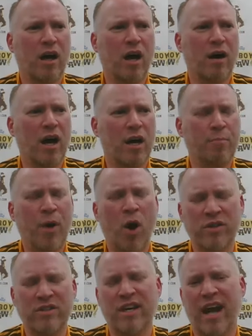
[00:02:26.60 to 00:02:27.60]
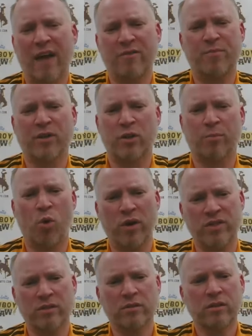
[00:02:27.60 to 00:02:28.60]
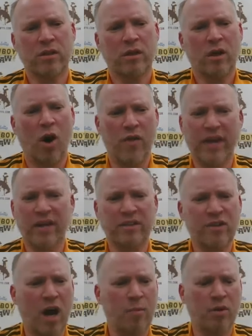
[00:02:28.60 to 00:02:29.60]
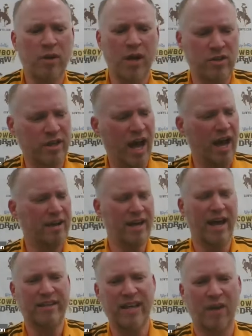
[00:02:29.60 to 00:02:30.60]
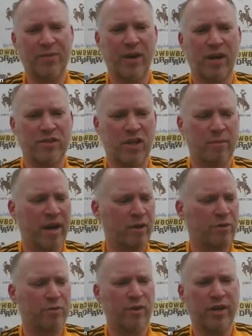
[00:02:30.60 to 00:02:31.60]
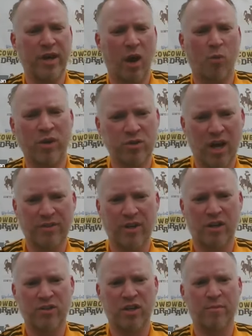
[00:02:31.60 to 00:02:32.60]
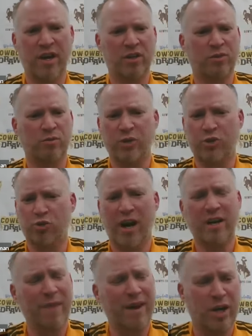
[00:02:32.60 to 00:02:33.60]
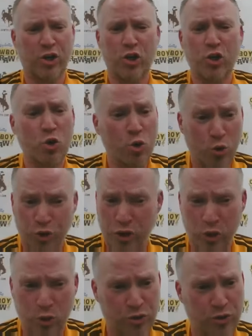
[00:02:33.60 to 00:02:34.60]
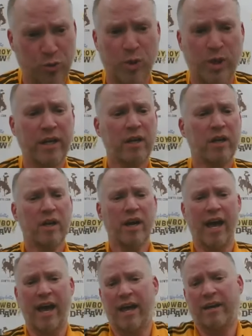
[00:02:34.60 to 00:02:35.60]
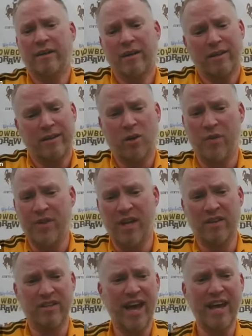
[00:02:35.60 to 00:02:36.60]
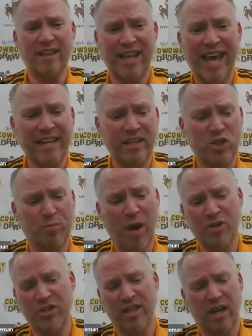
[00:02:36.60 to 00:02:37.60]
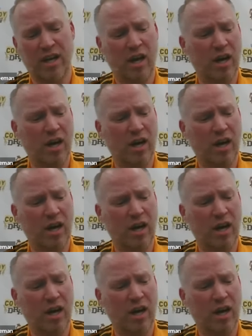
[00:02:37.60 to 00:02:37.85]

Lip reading: an opponent's going to have to pick their poison. Are they going to double? And you got X out there, it's going to make a three. You got Winslow out there, it's going to make a three. Drake made a huge, huge three. And, you know, at the end of the day, late, especially